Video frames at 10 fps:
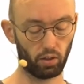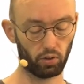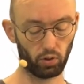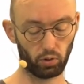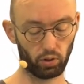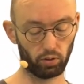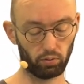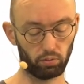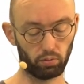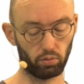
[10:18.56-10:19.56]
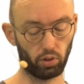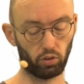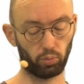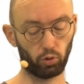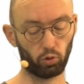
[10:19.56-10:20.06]
So the
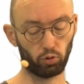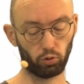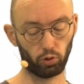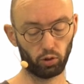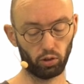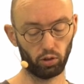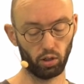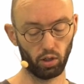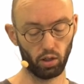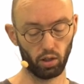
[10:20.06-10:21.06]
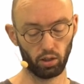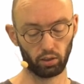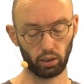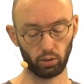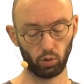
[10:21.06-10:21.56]
distribution for
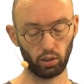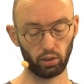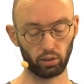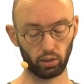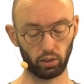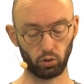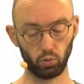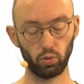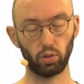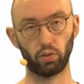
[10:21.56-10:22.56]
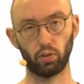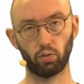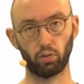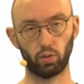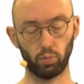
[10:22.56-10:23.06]
K1 and K2 is
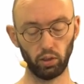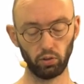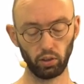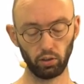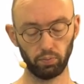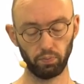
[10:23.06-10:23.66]
symmetric.